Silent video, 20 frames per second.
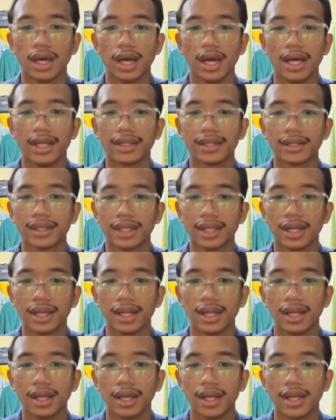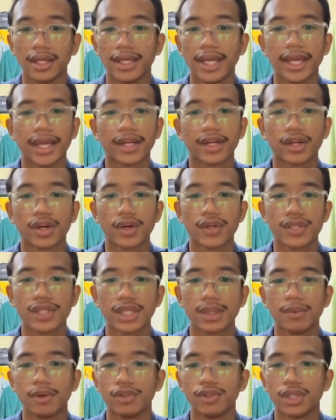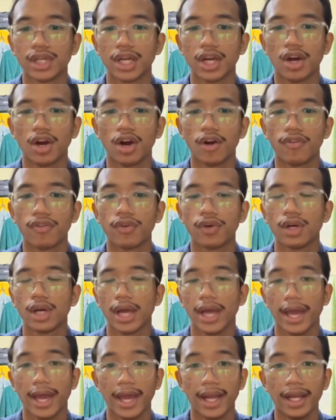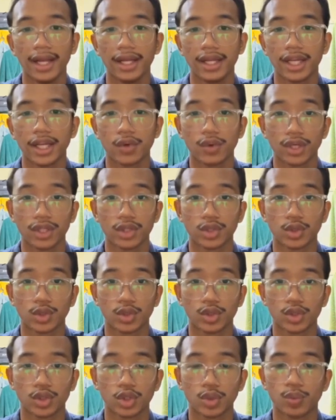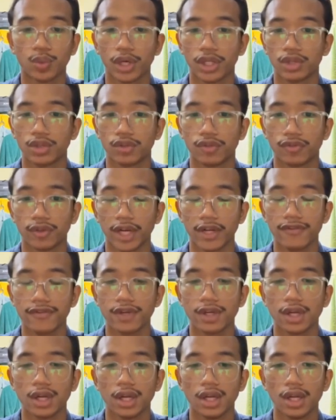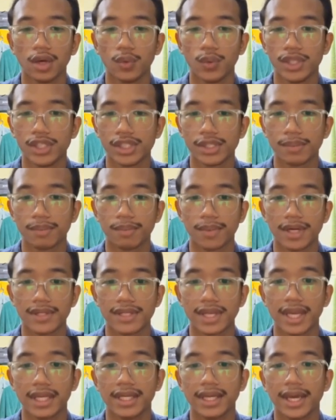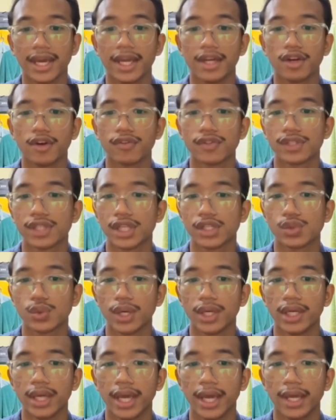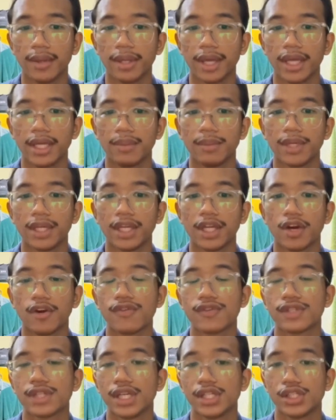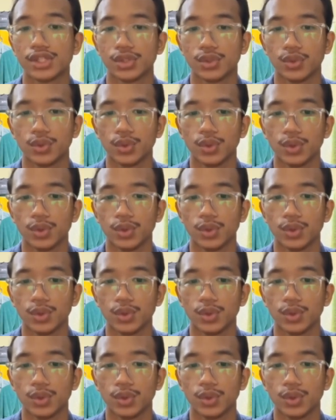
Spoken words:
until they cross the boundary of L equal to 2.25, which marks at the end of stage 1 and at the beginning of stage 2.